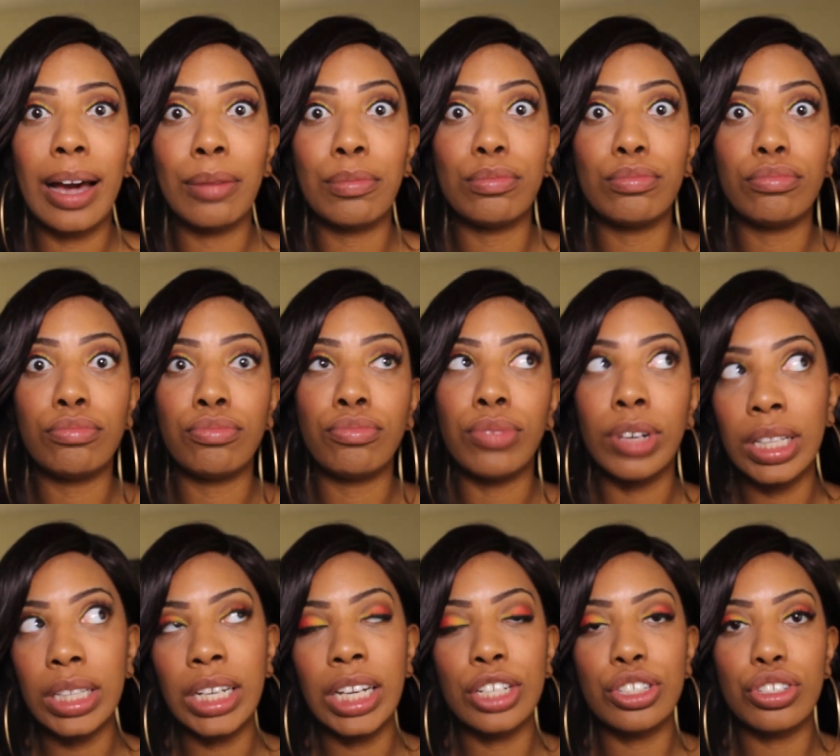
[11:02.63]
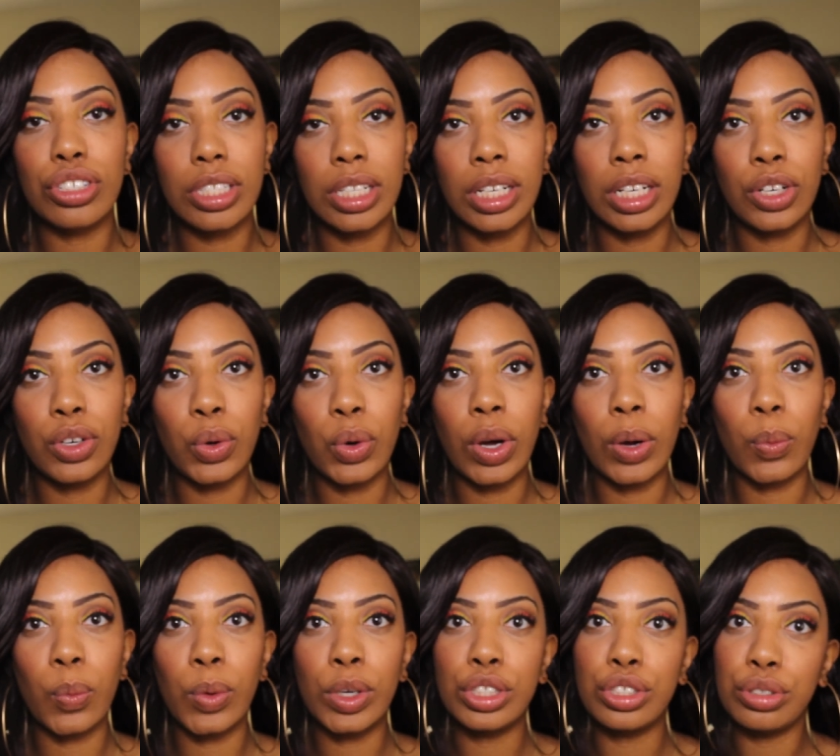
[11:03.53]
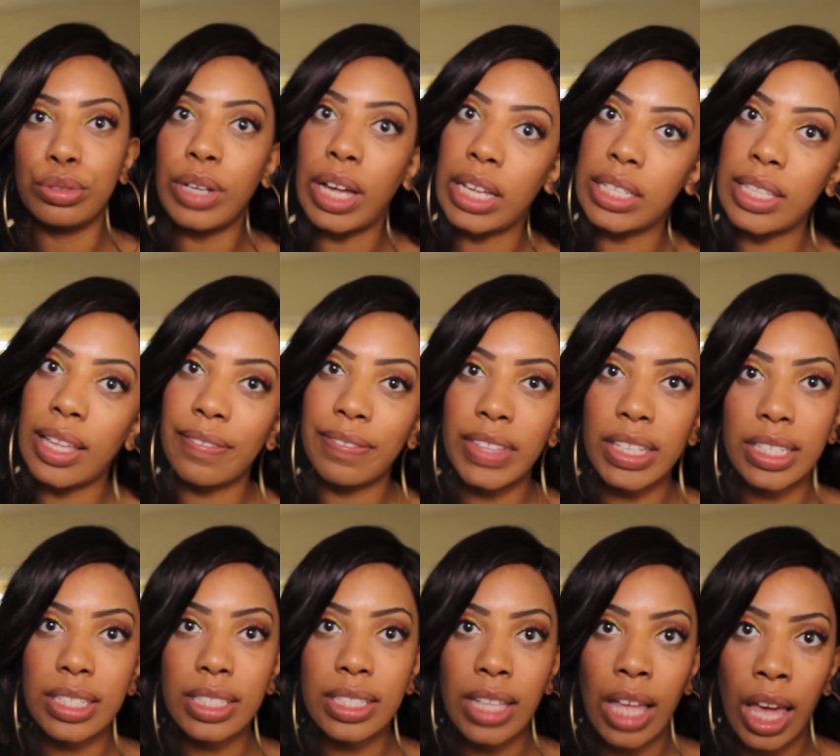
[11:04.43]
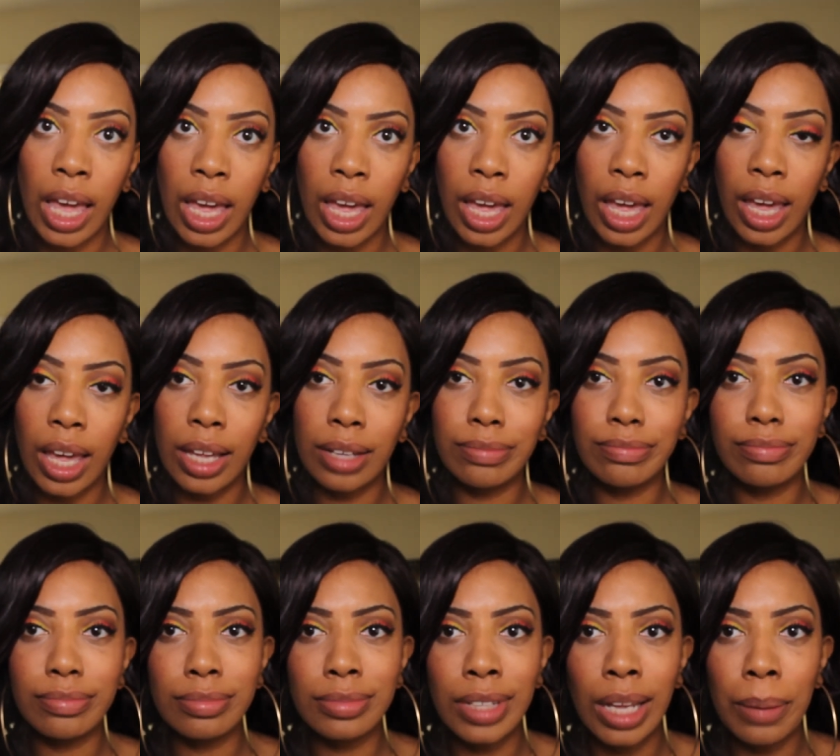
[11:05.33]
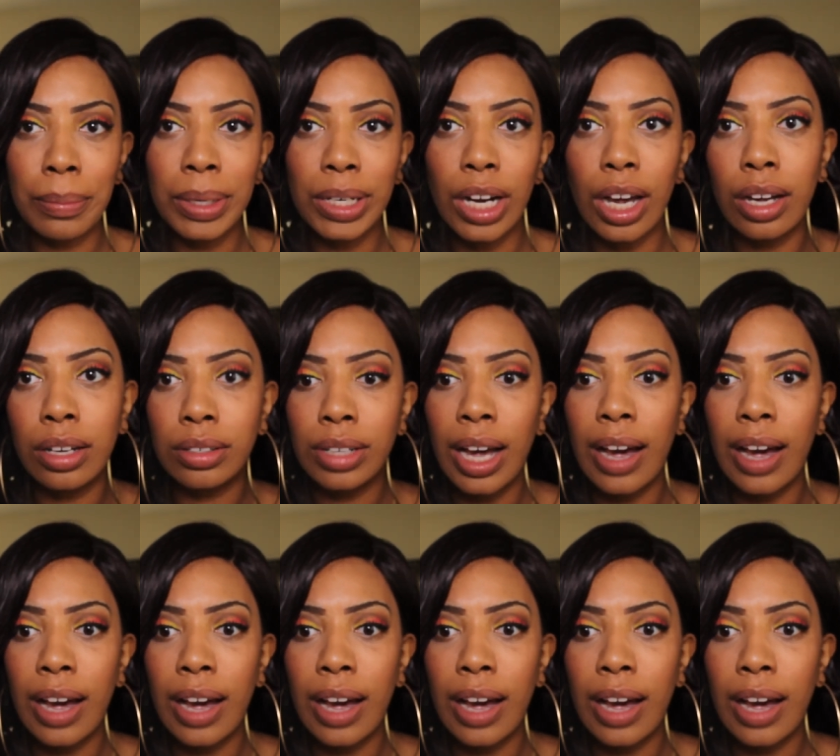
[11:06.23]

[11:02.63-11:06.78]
I'm really interested in knowing what you guys have to say. Let me know.